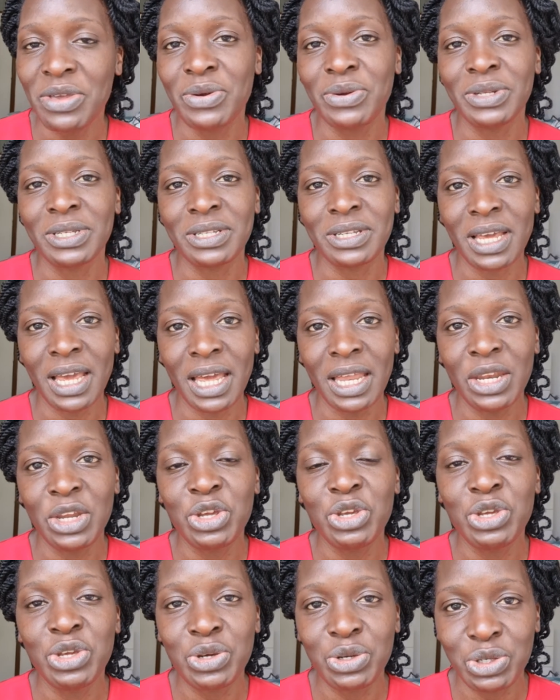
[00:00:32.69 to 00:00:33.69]
you 10
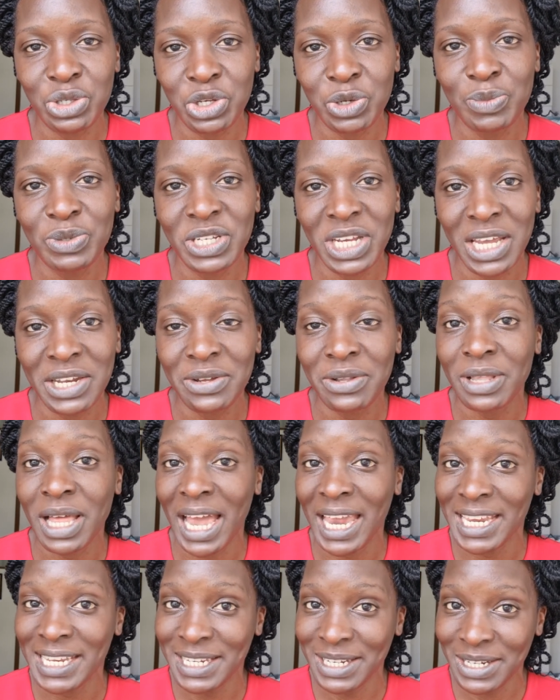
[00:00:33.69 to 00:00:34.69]
youtube channel
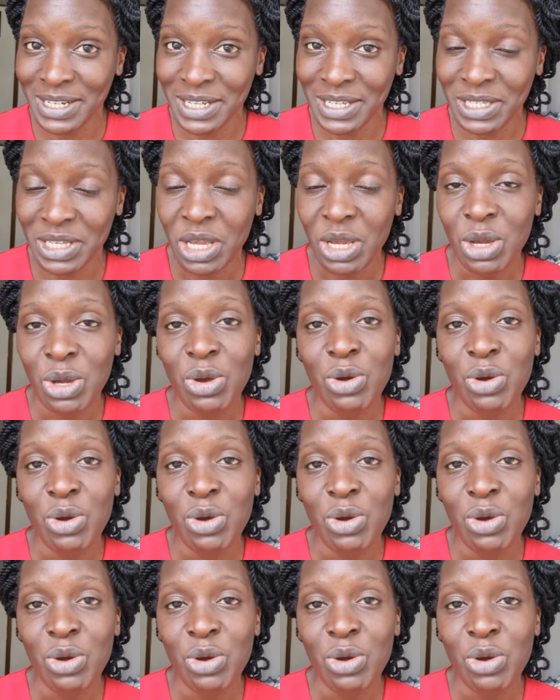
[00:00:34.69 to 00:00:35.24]
ideas